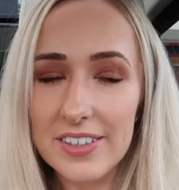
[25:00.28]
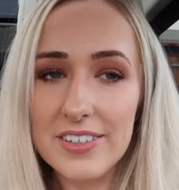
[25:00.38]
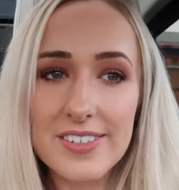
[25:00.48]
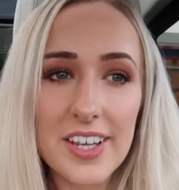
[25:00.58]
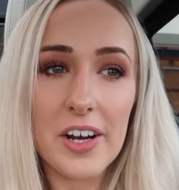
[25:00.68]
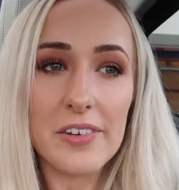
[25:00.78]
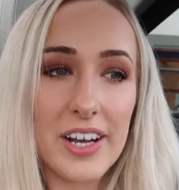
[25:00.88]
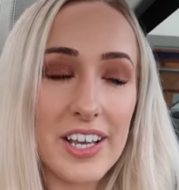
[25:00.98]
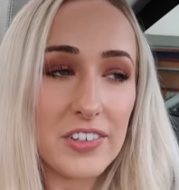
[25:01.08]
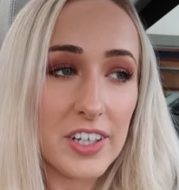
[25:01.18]
So
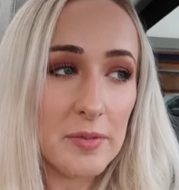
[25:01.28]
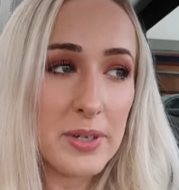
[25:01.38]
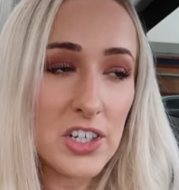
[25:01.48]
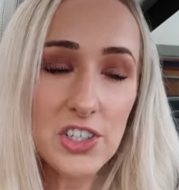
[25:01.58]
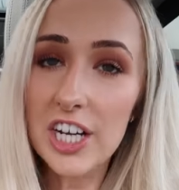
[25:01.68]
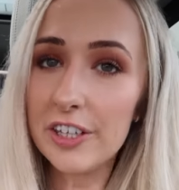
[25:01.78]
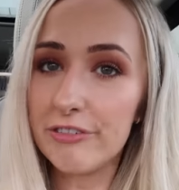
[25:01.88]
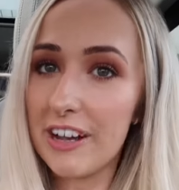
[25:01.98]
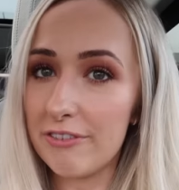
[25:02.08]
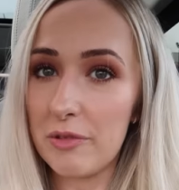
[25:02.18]
it's going to be a shock
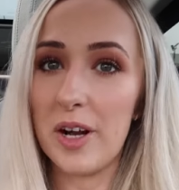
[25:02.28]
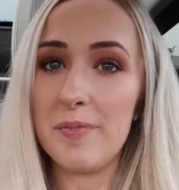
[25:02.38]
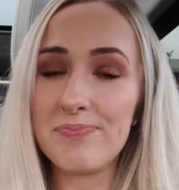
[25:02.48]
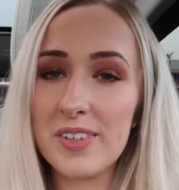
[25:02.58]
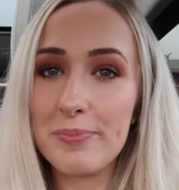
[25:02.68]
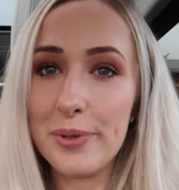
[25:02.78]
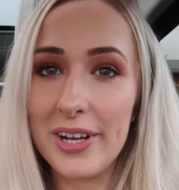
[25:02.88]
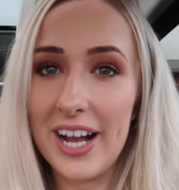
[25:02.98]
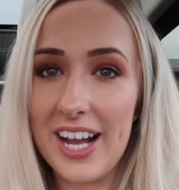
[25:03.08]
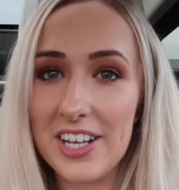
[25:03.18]
for everyone,
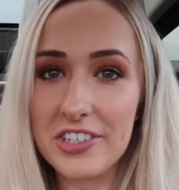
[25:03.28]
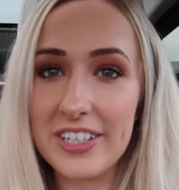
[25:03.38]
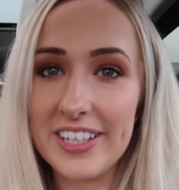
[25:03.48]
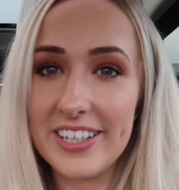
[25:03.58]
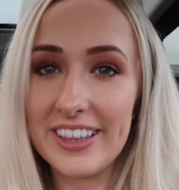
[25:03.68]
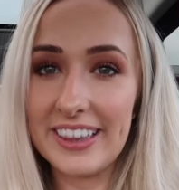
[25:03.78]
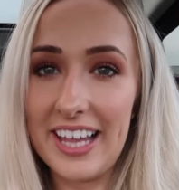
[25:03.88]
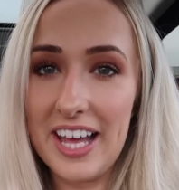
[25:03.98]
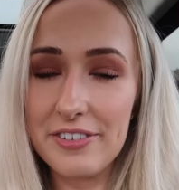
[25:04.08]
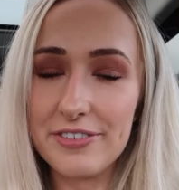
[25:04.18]
but I actually
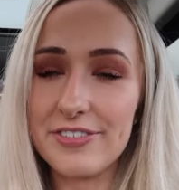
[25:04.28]
left